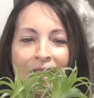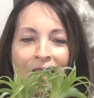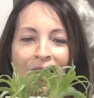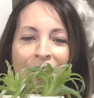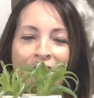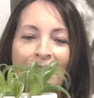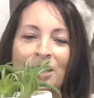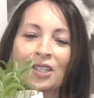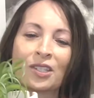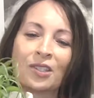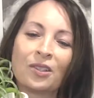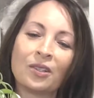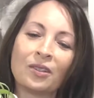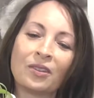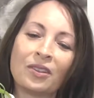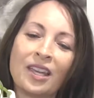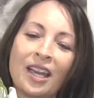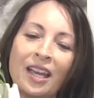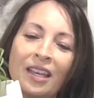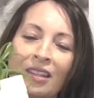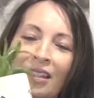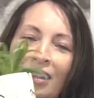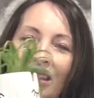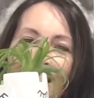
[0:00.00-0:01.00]
So
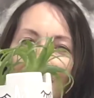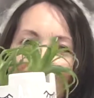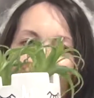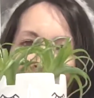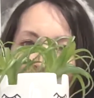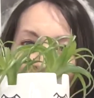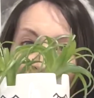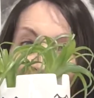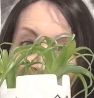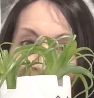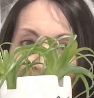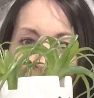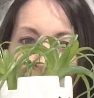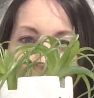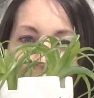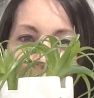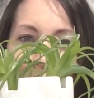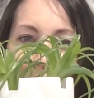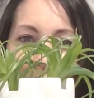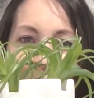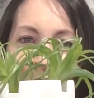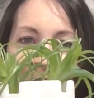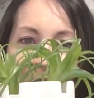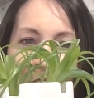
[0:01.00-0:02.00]
that looks
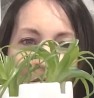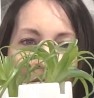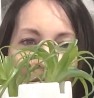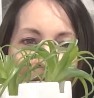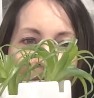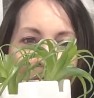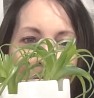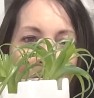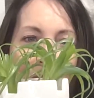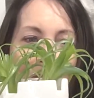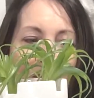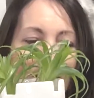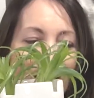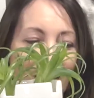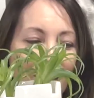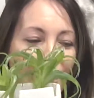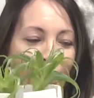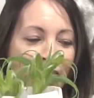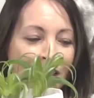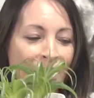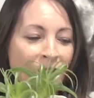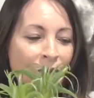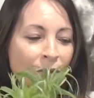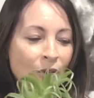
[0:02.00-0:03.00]
pretty cute.
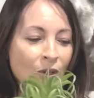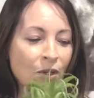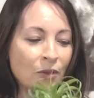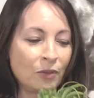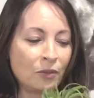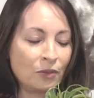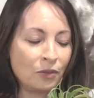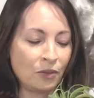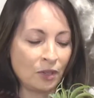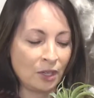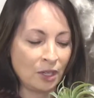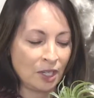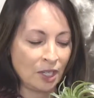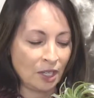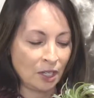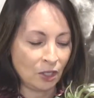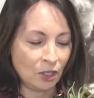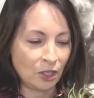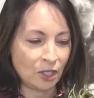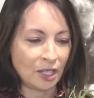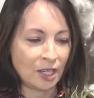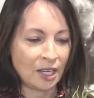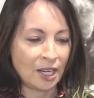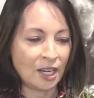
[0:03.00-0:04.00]
Give her a funny
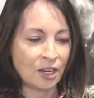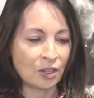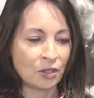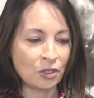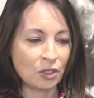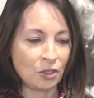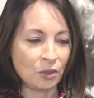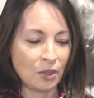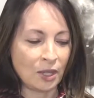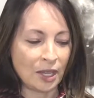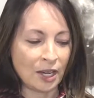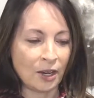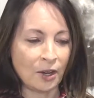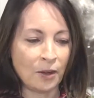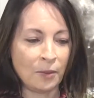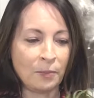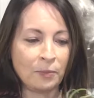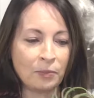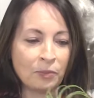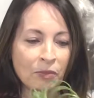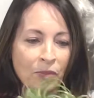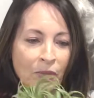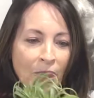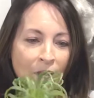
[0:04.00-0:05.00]
looking hairdo there.
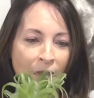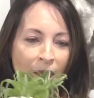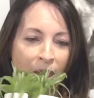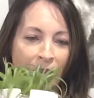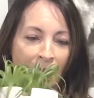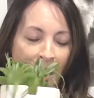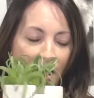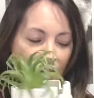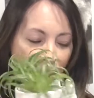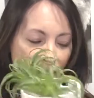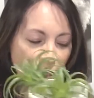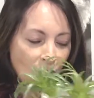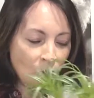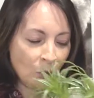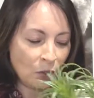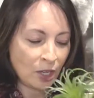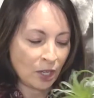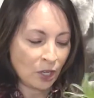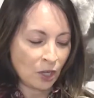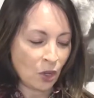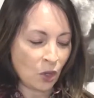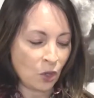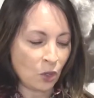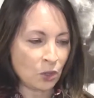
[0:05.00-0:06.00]
You
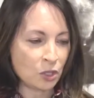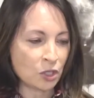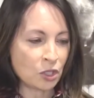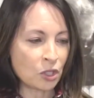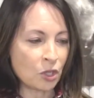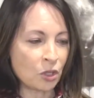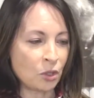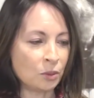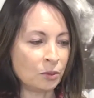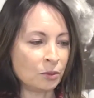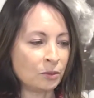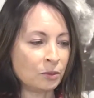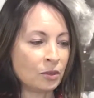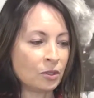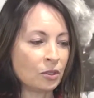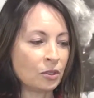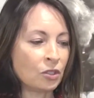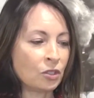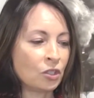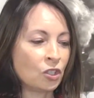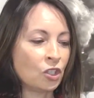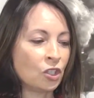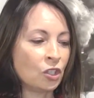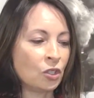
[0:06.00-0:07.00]
can also,
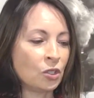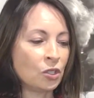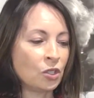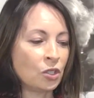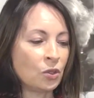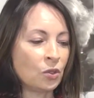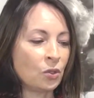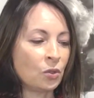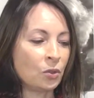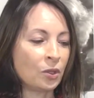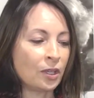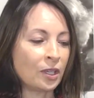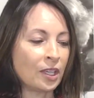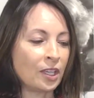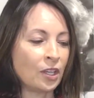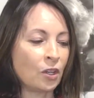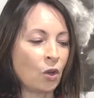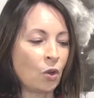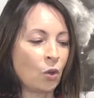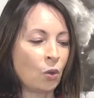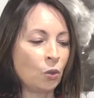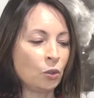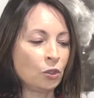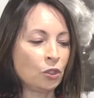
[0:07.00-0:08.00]
she also can
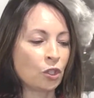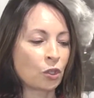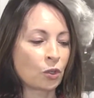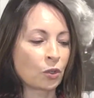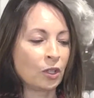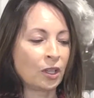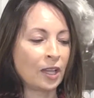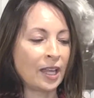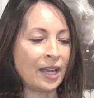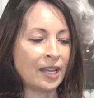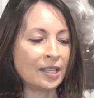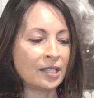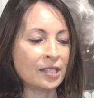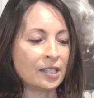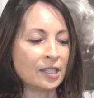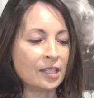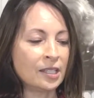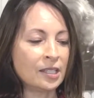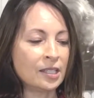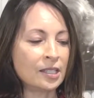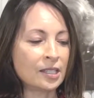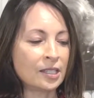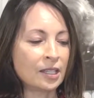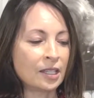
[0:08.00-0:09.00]
hold your
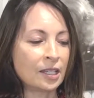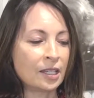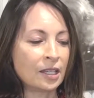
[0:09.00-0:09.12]
glasses.